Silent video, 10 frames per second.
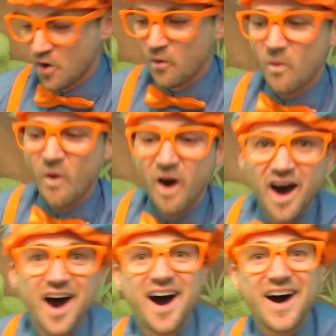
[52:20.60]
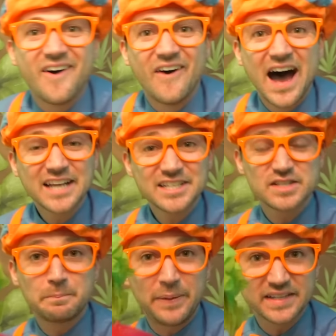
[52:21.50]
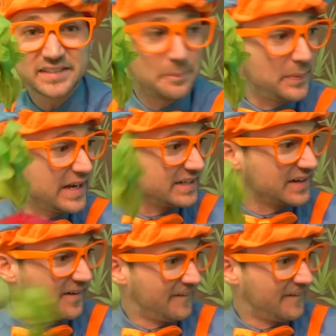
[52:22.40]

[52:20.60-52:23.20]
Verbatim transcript: Whoa, I just picked a bean.